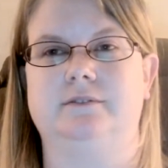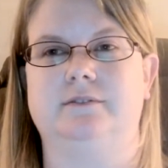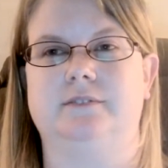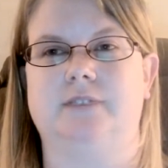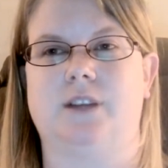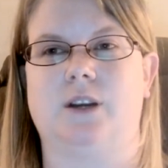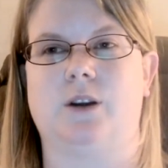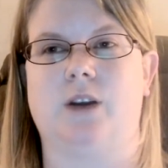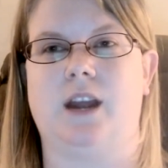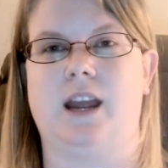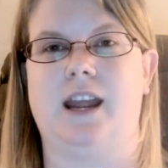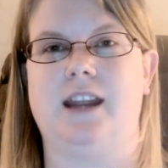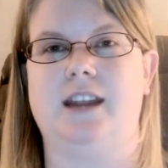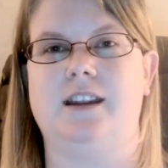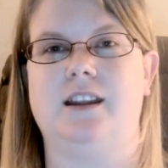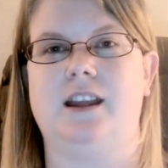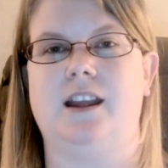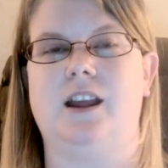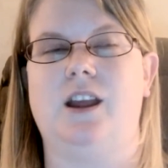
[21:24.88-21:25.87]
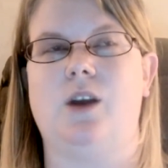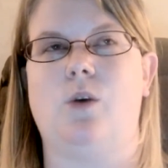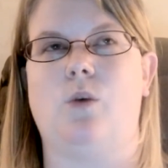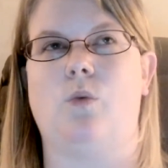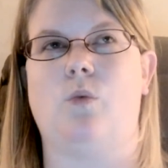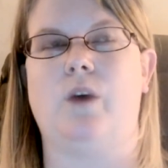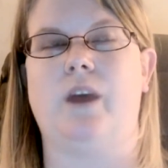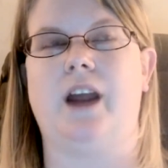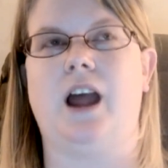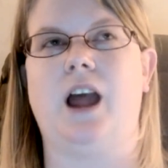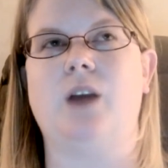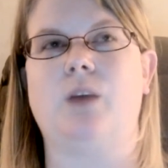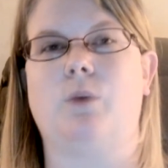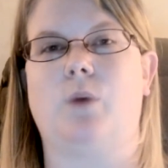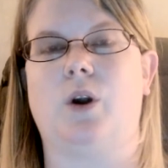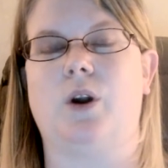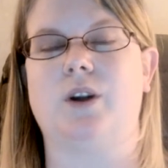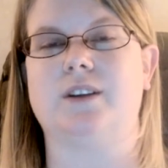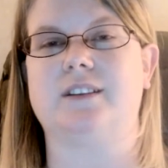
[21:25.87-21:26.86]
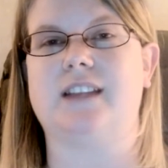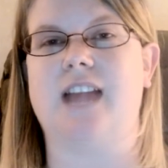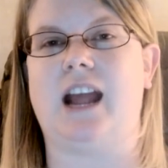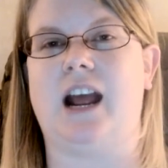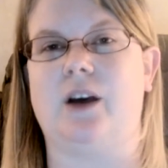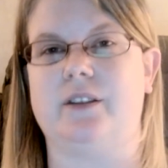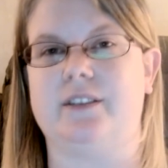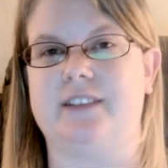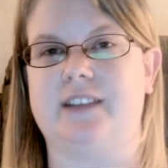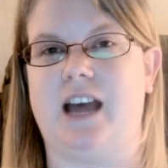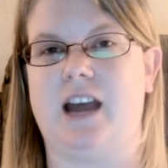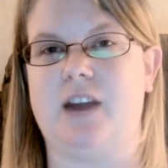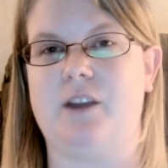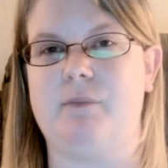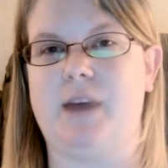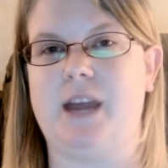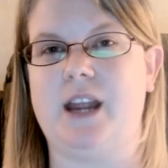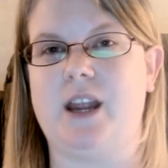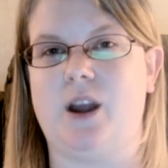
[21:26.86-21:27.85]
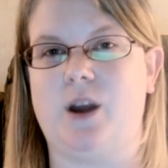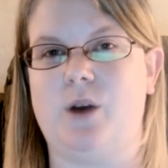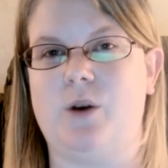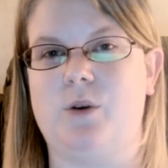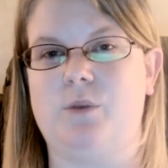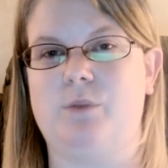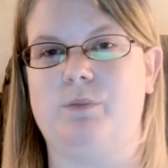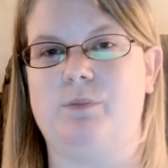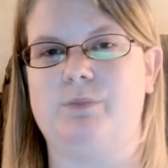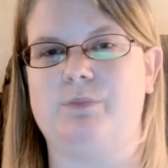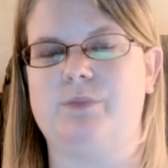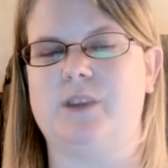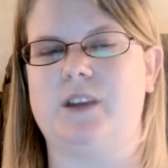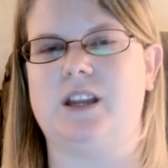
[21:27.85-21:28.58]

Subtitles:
Okay, when I worked outside of my home,